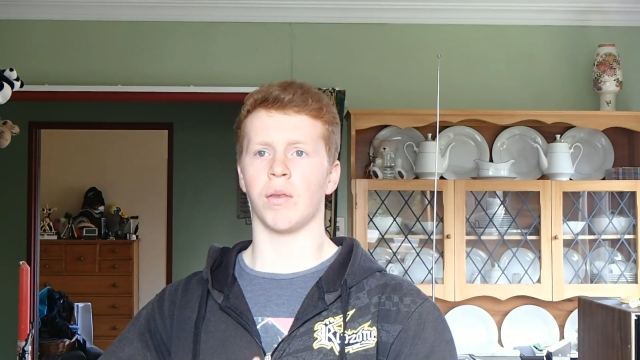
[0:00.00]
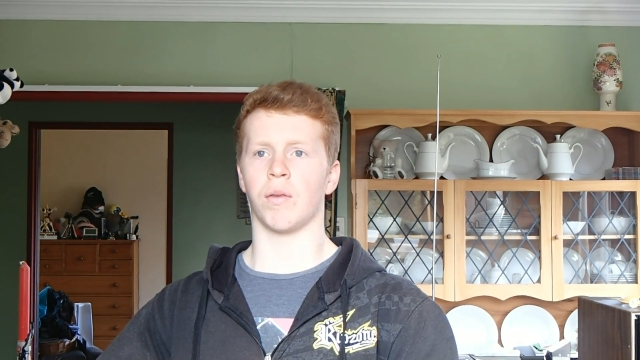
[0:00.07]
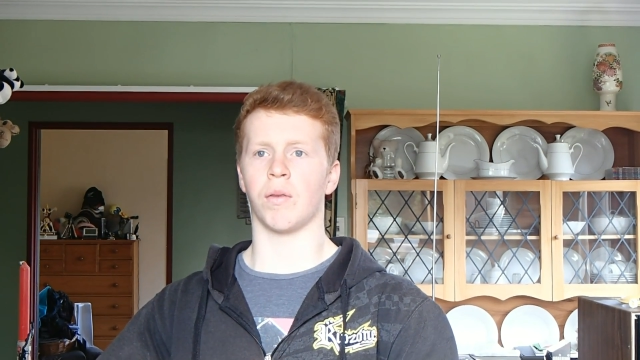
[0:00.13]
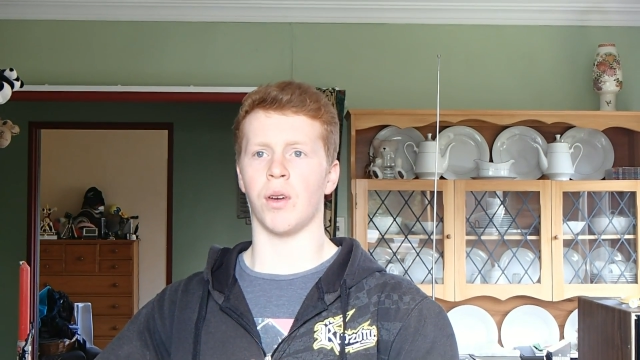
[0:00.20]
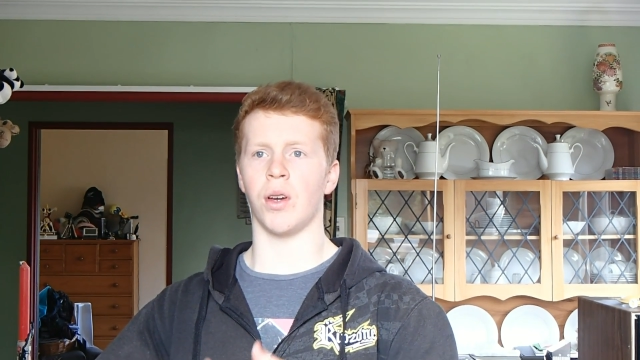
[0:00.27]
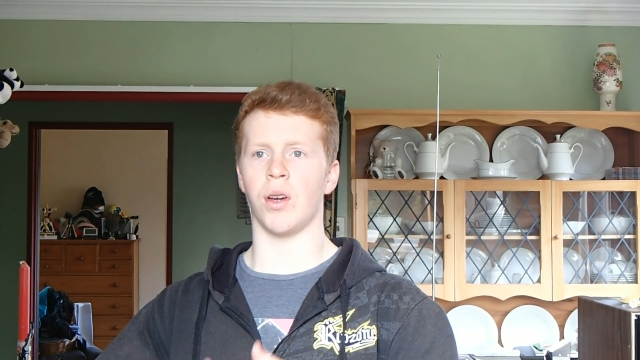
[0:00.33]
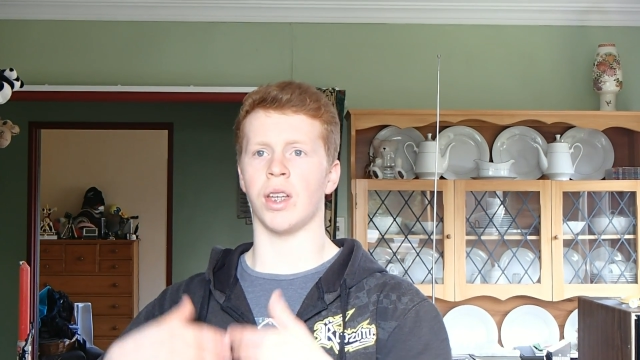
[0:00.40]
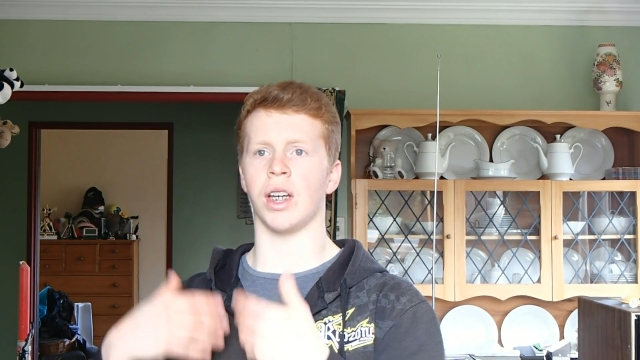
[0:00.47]

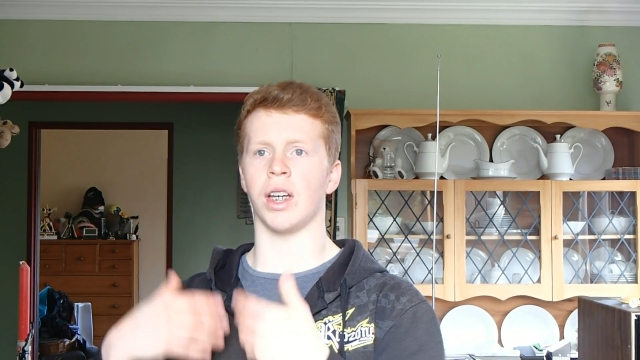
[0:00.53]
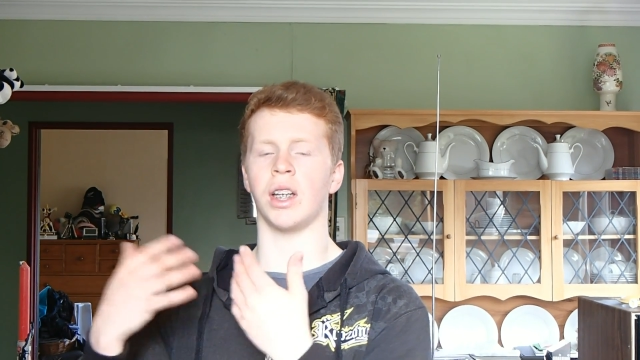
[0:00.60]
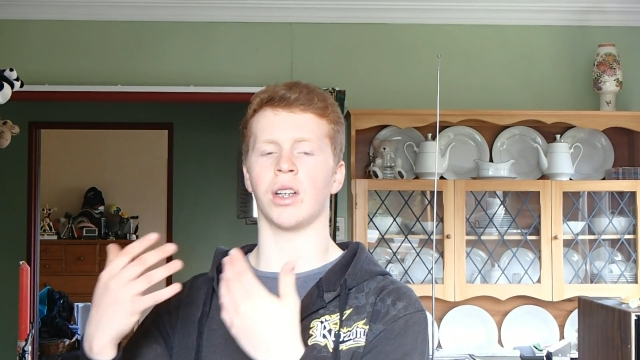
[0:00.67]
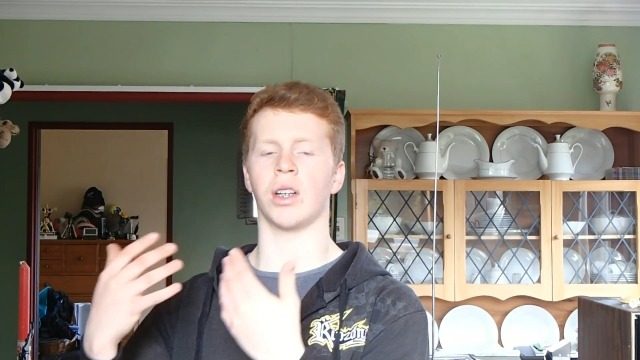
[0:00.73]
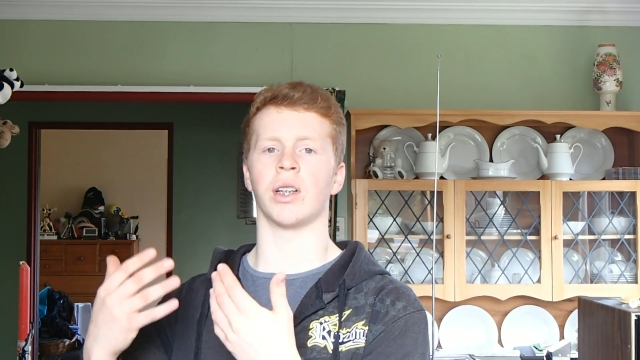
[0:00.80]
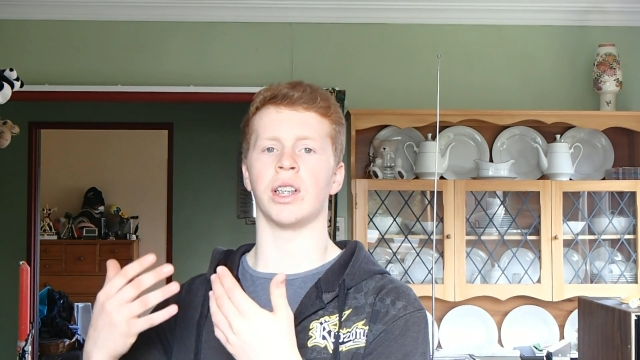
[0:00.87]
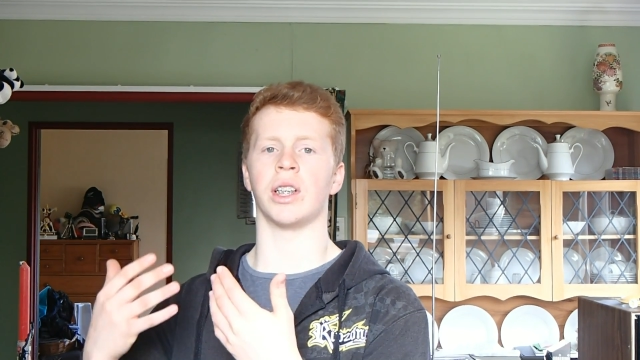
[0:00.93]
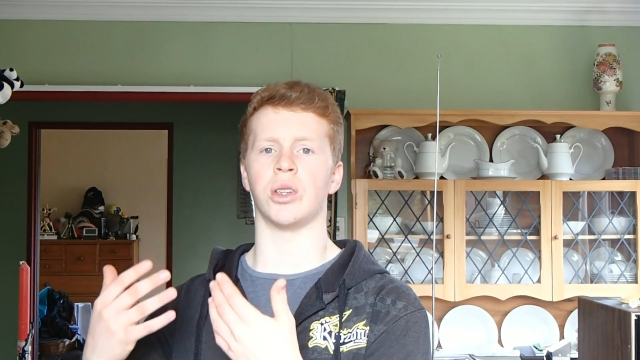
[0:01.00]
further
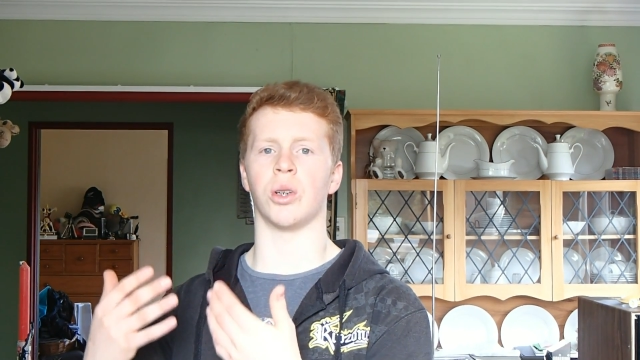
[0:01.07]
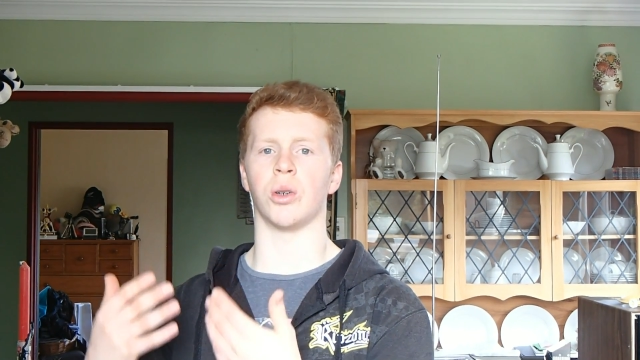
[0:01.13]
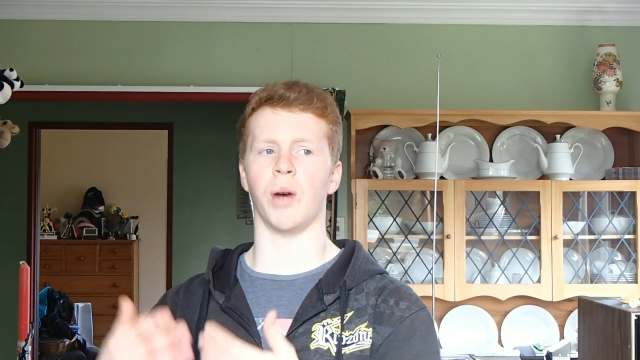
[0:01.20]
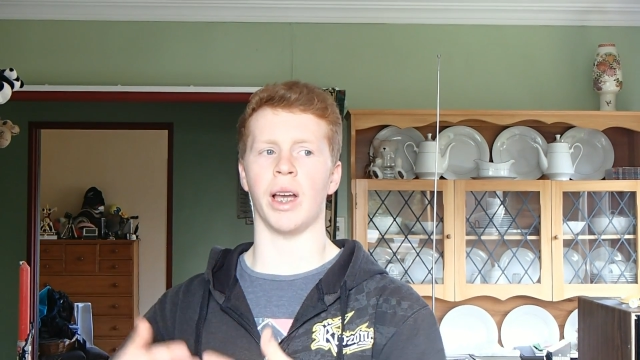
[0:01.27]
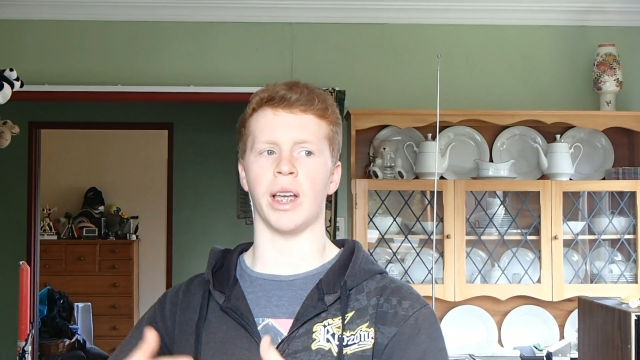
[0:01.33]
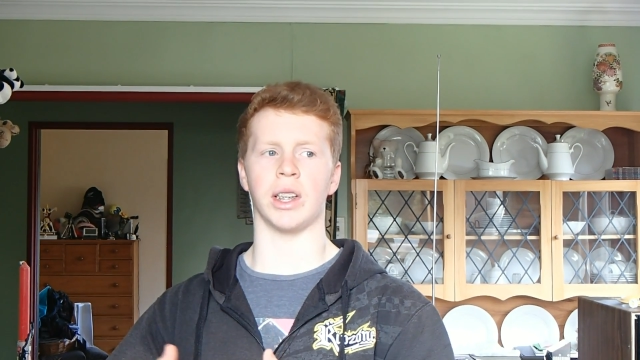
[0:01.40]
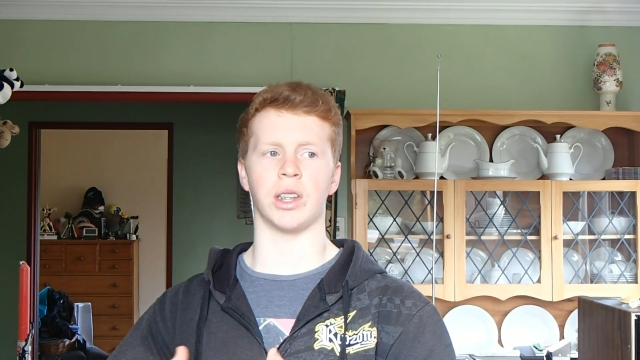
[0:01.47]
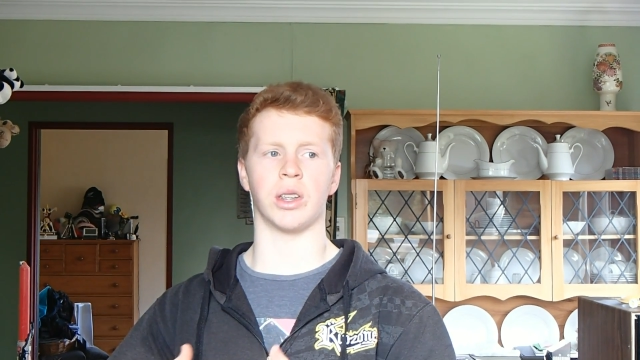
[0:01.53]
increase your
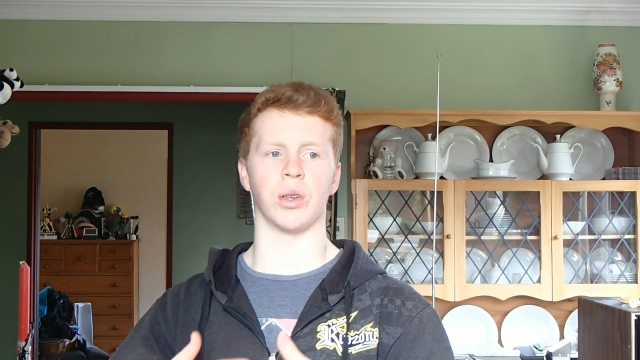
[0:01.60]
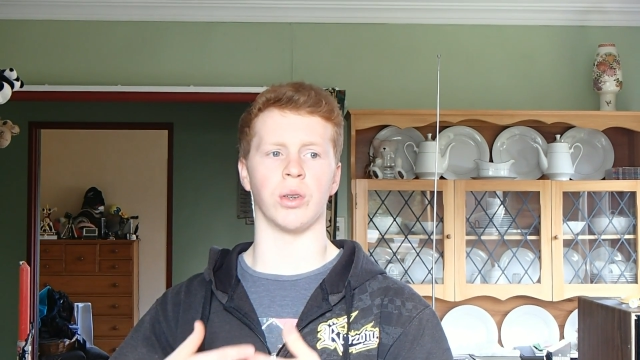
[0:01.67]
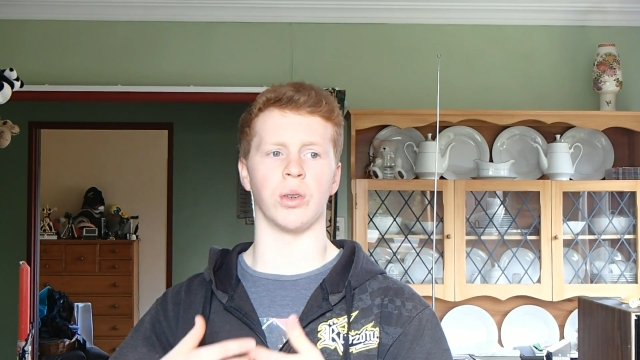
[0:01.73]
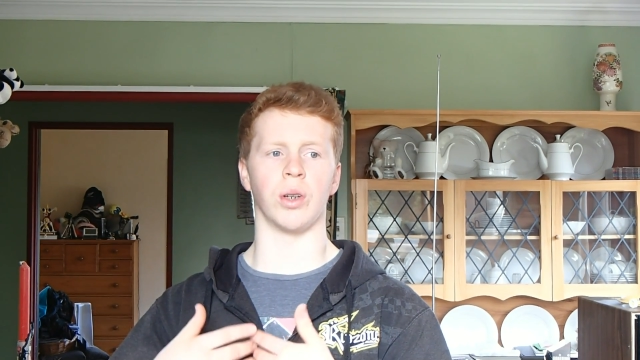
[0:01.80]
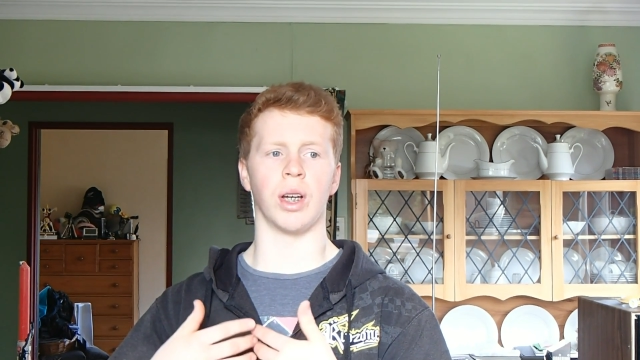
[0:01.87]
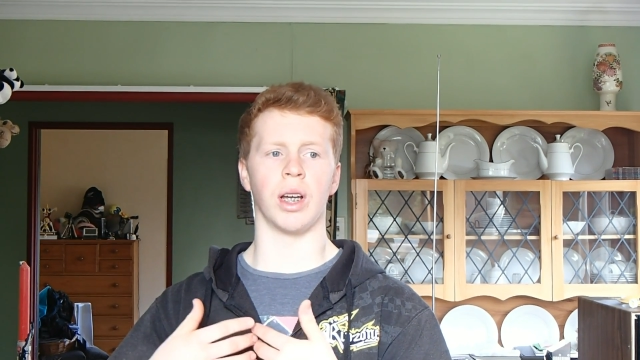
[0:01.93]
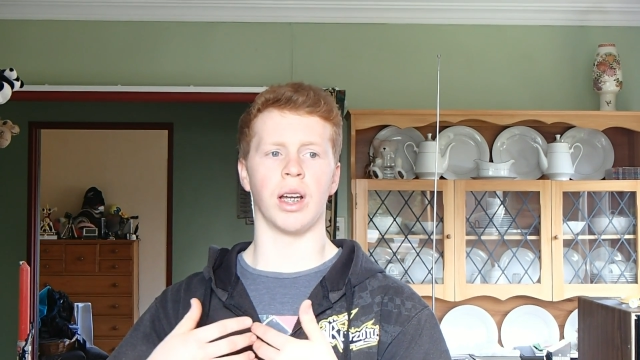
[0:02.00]
weight, to